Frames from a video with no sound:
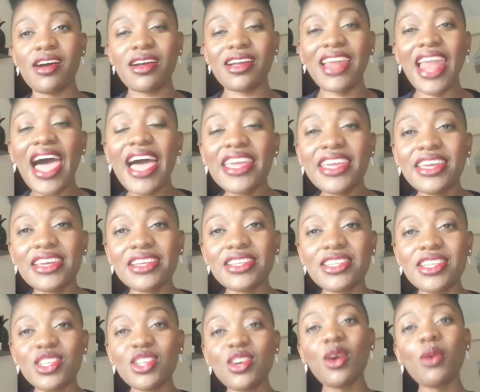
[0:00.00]

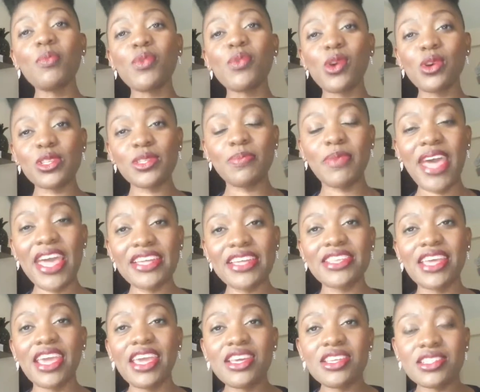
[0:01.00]
client, your prospect,
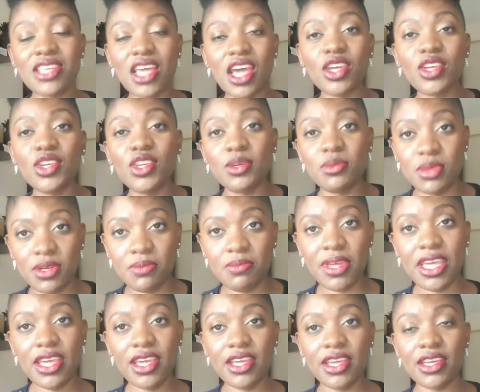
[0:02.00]
is a human
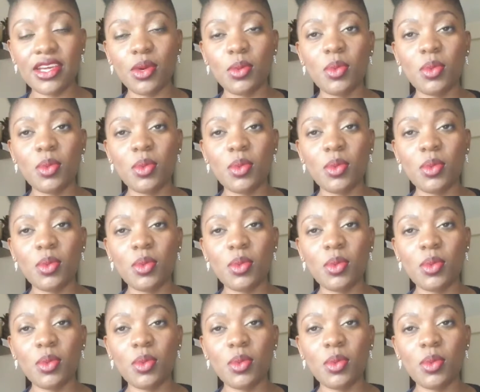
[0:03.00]
being